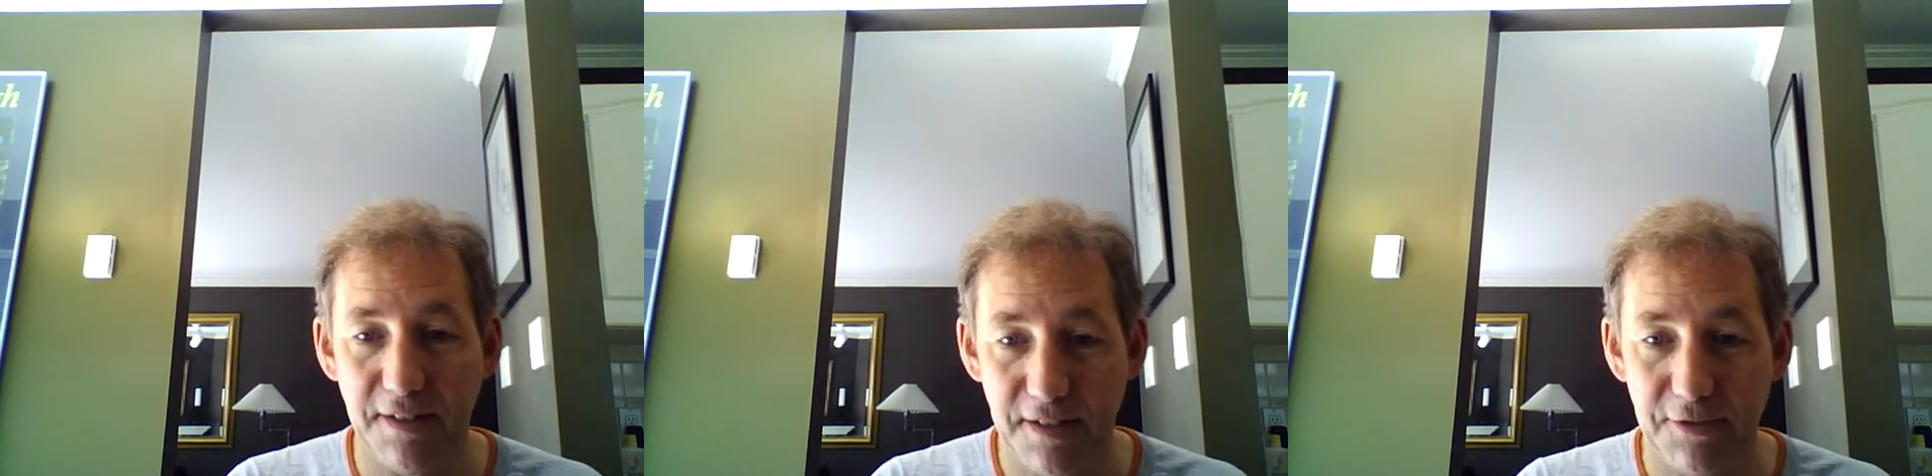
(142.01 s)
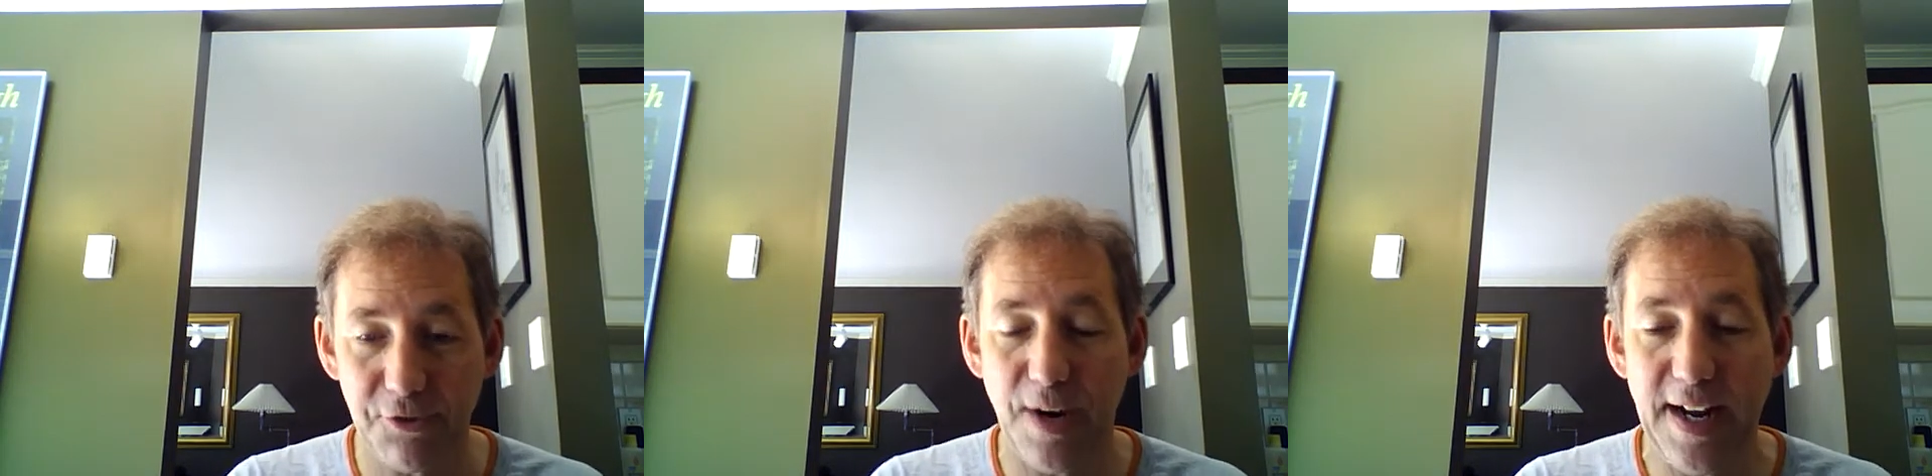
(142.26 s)

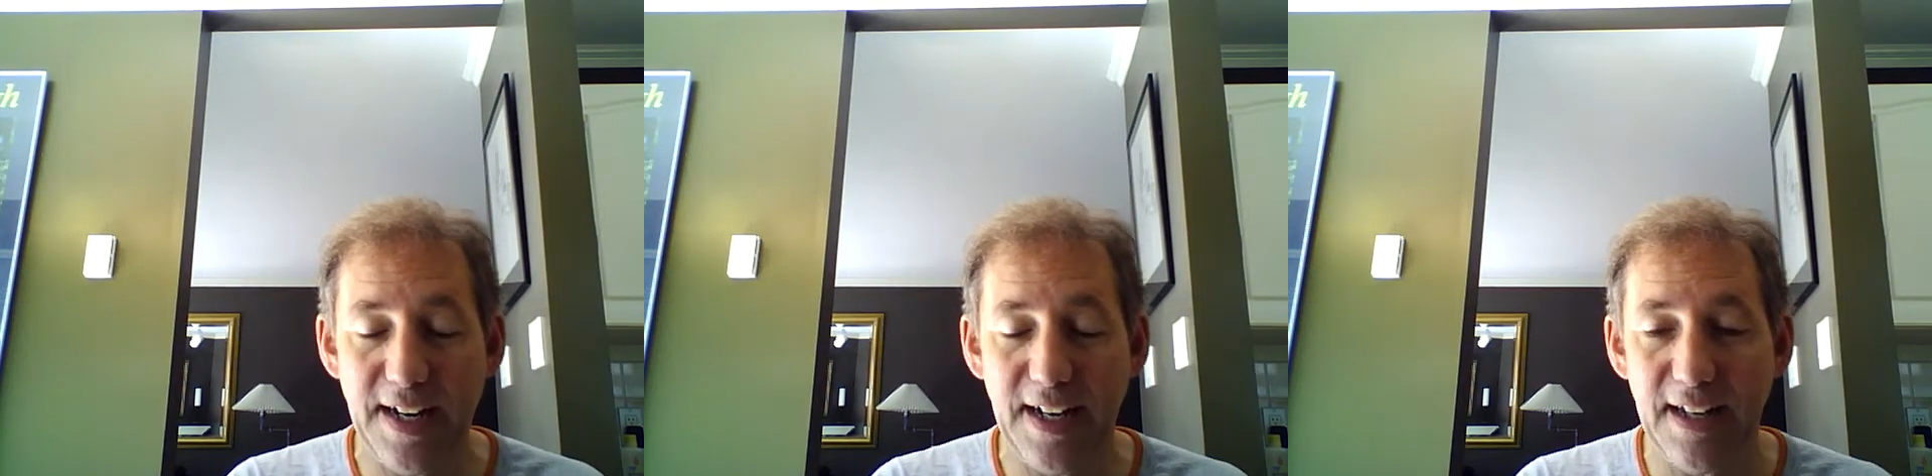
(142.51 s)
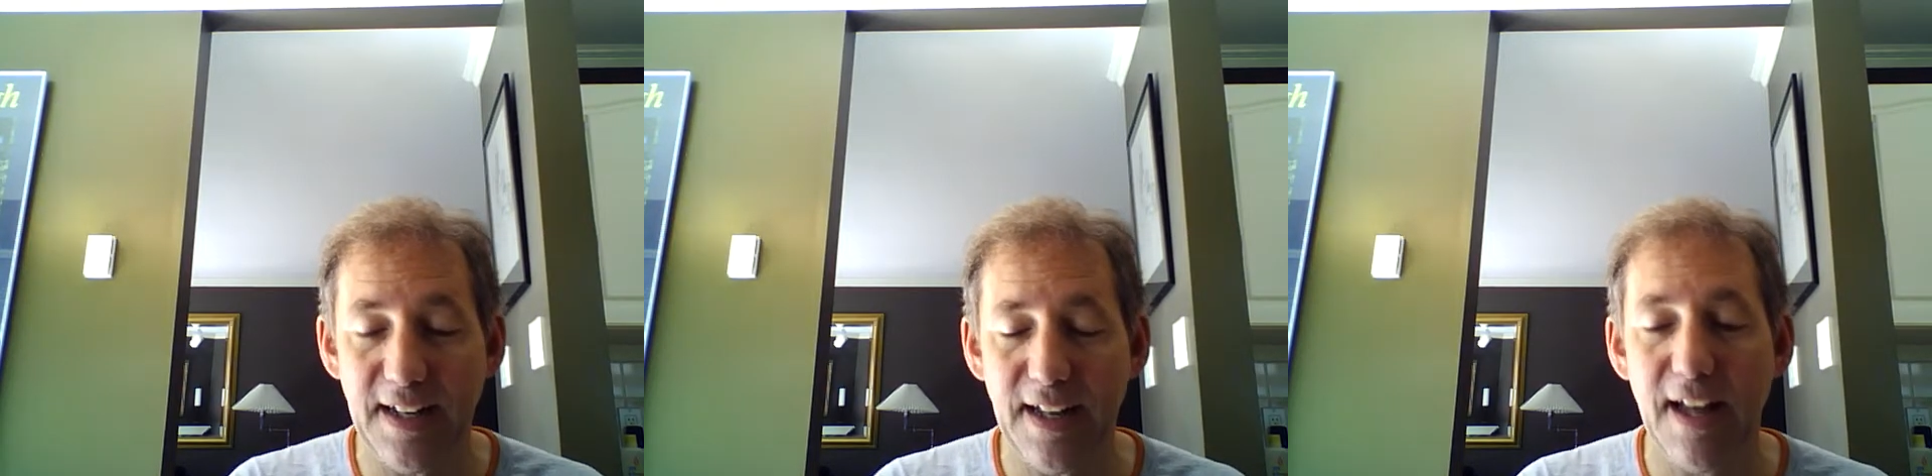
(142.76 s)
training
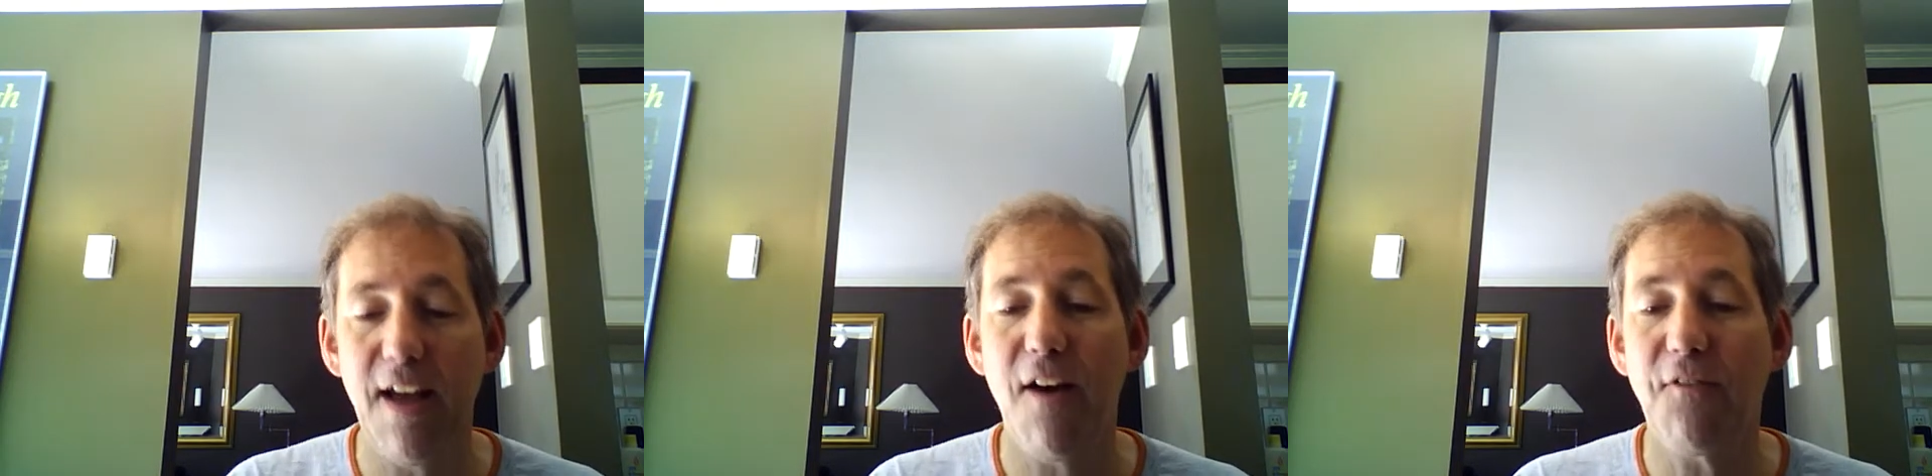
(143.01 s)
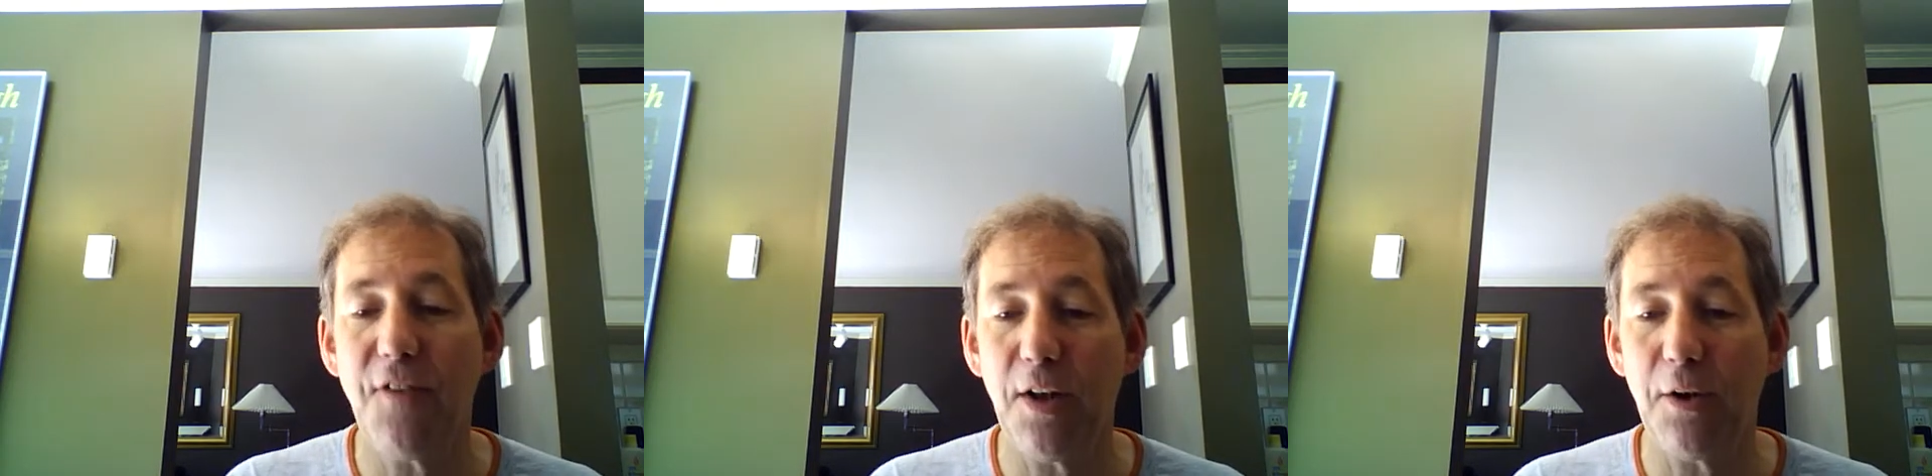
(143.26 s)

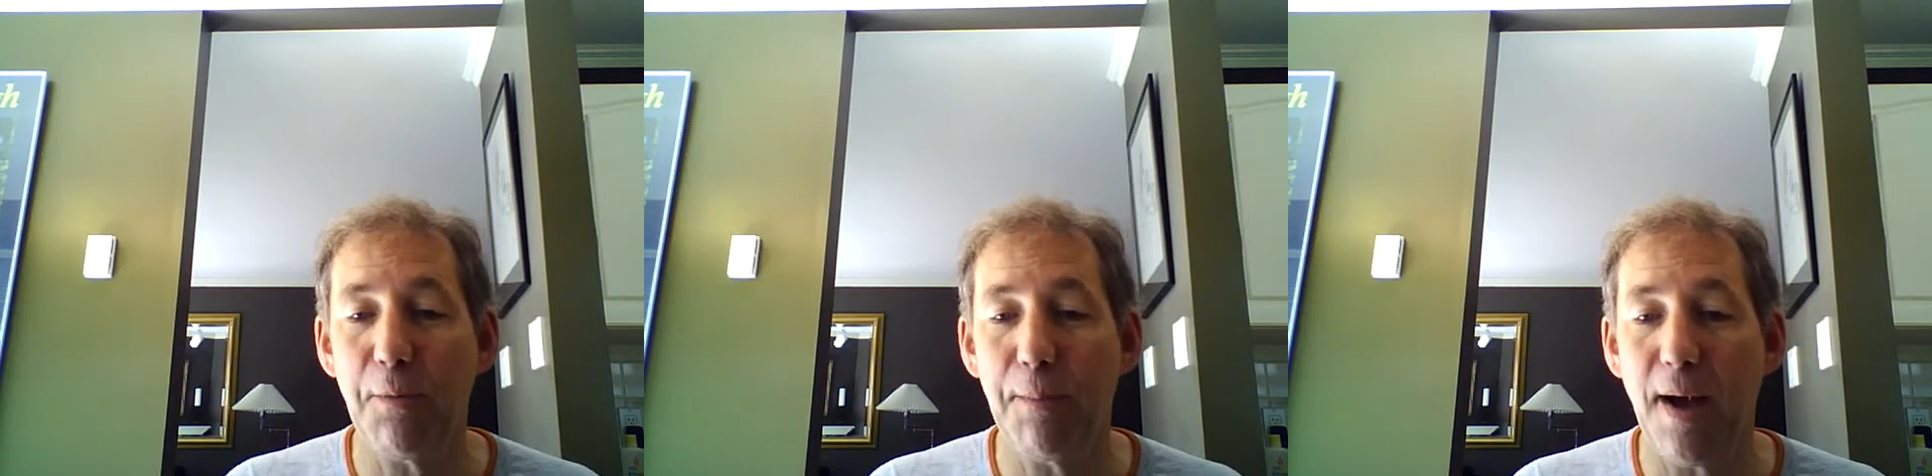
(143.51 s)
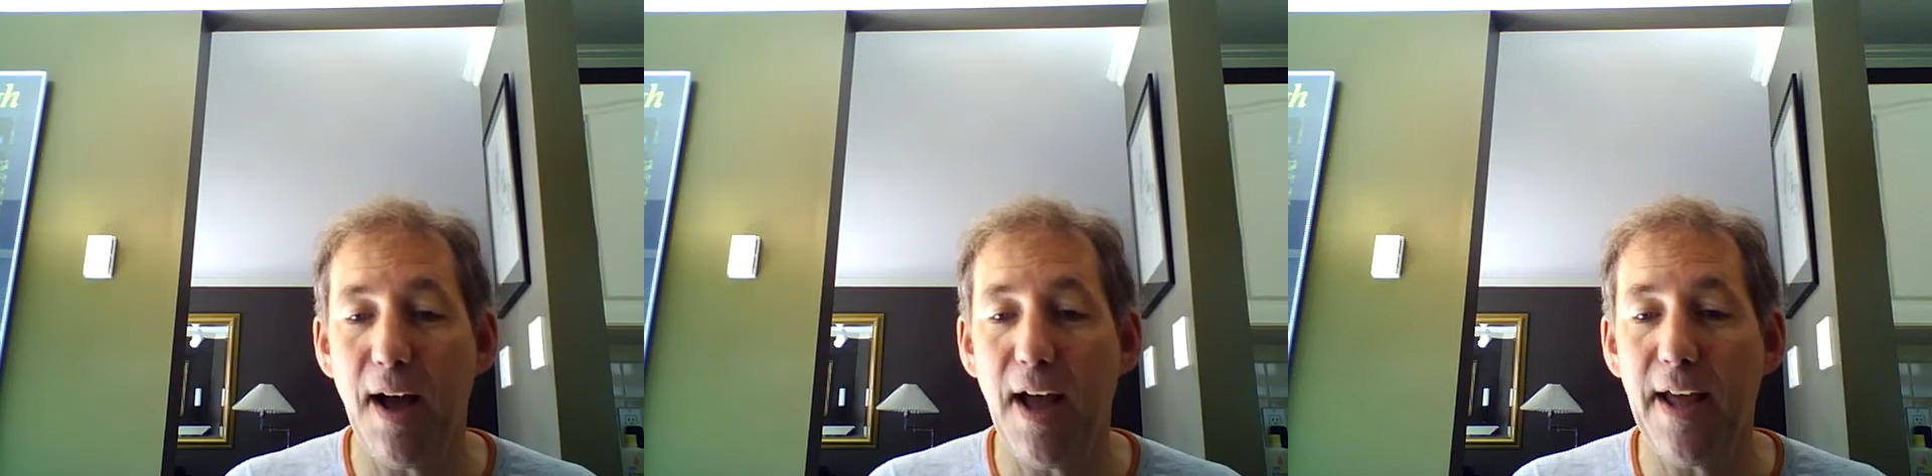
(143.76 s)
followed
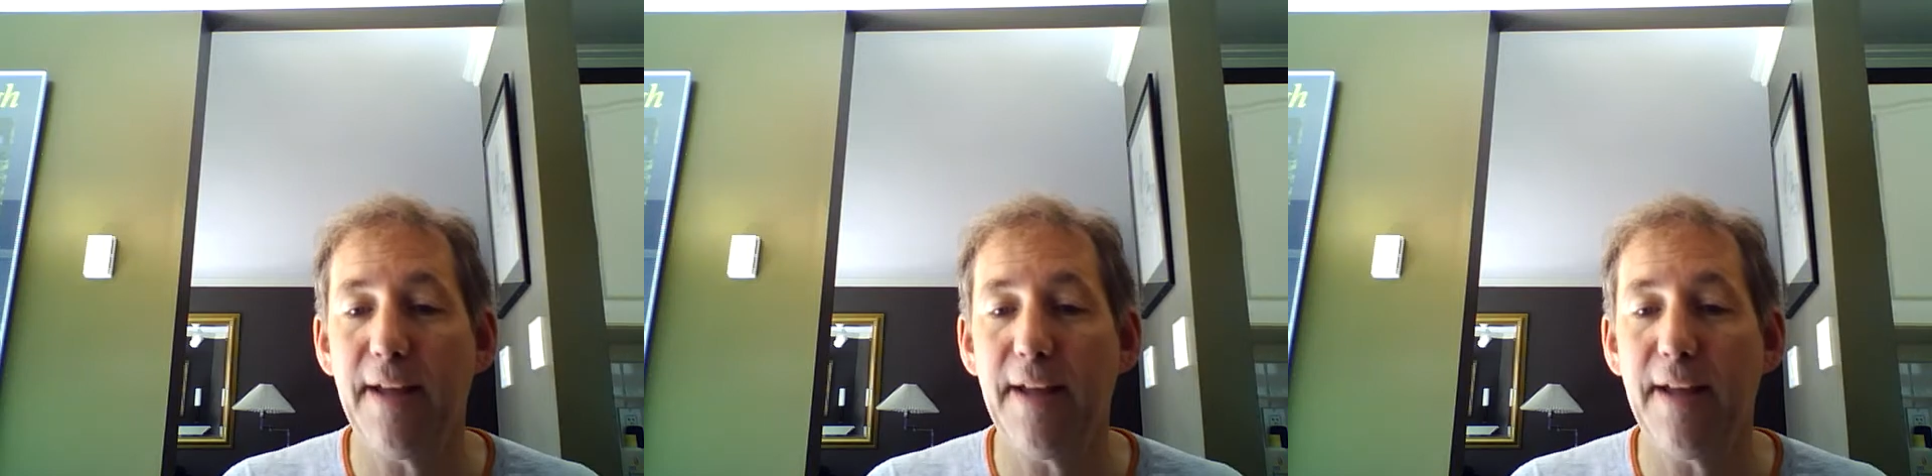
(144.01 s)
by